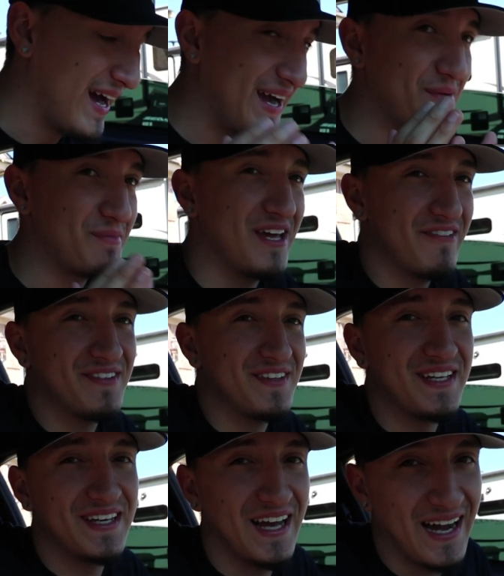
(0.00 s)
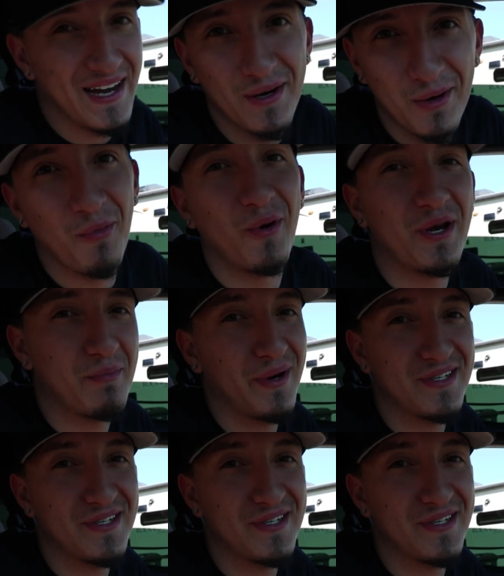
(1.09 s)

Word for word: I am definitely not a morning